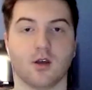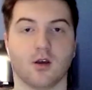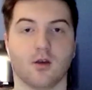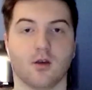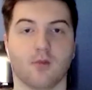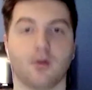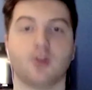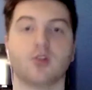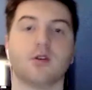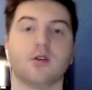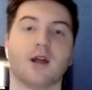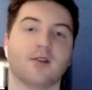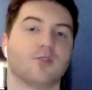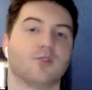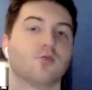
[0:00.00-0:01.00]
but you're
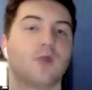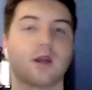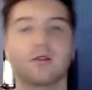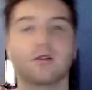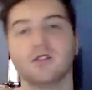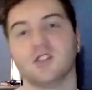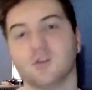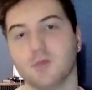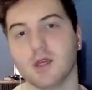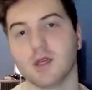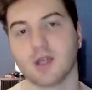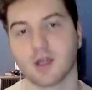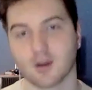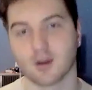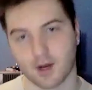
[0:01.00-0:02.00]
not directly
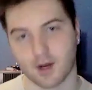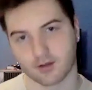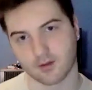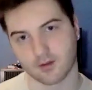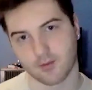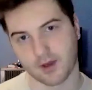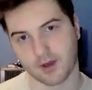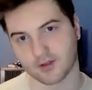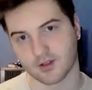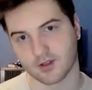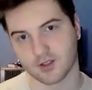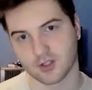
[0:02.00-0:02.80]
speaking about the message.